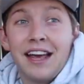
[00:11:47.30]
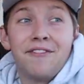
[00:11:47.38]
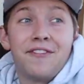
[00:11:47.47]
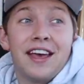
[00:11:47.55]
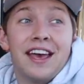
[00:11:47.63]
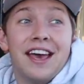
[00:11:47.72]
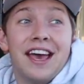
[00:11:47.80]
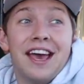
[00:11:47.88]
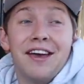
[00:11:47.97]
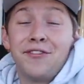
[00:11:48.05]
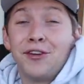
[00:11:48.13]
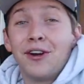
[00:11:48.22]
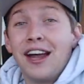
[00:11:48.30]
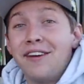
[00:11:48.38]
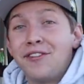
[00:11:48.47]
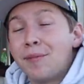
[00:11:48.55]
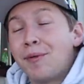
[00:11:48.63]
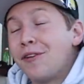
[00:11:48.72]
if, literally if, if, your, my...
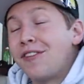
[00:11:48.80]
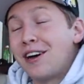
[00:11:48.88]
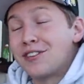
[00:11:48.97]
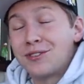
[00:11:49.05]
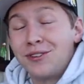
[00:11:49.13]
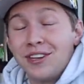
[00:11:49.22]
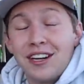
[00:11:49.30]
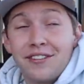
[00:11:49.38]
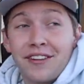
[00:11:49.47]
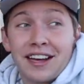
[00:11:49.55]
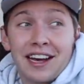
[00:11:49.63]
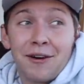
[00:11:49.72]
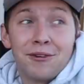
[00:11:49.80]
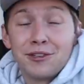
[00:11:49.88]
if your profile's cool enough, like, I would